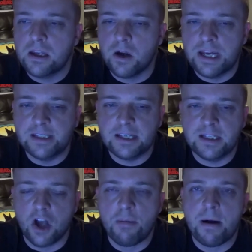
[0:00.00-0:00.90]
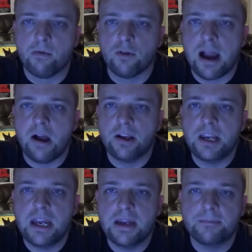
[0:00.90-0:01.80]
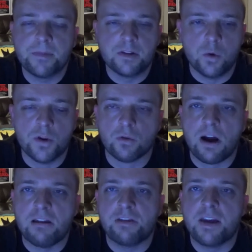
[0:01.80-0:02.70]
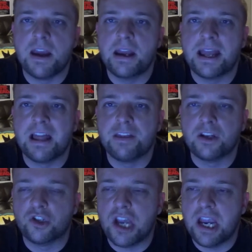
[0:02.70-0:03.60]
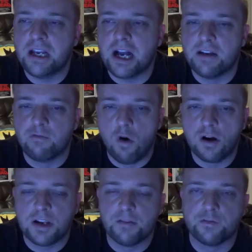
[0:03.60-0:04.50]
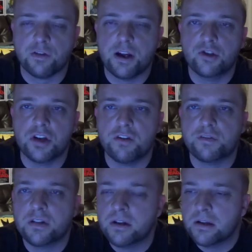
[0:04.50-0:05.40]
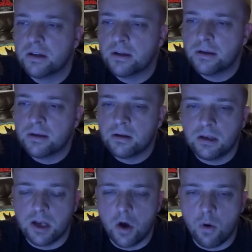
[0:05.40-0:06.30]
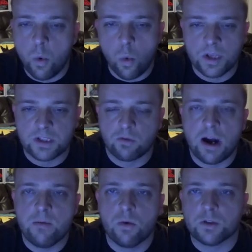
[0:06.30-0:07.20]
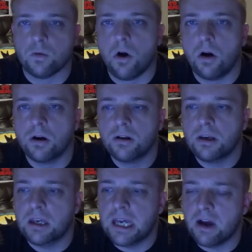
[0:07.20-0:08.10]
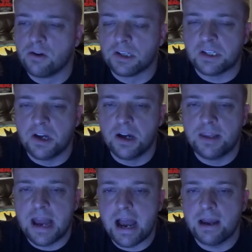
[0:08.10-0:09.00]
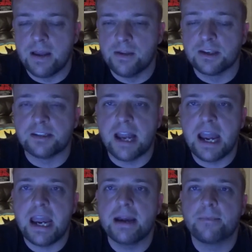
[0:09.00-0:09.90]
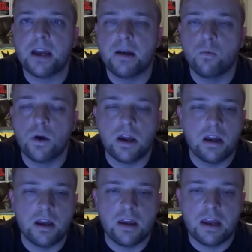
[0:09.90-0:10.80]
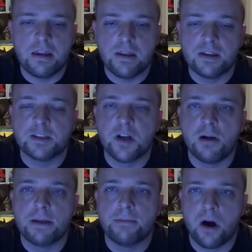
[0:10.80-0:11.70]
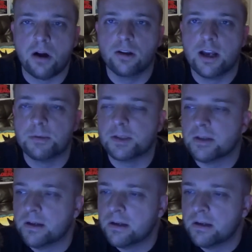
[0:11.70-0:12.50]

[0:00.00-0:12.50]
you know, he's all about morality, doing the right thing. And I think Shane kind of walked on the fringe of, you know, what's right and what's wrong. He understood that in this day, in this zombie apocalypse,